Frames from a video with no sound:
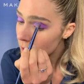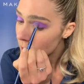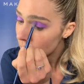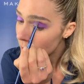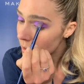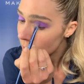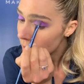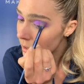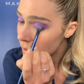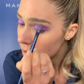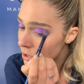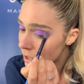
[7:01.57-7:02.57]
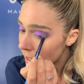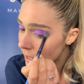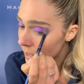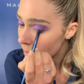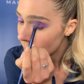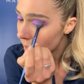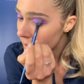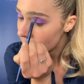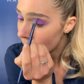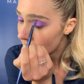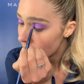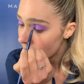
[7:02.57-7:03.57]
gonna gently blend
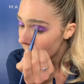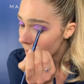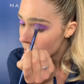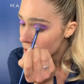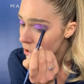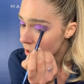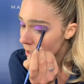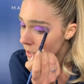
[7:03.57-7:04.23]
out the edge.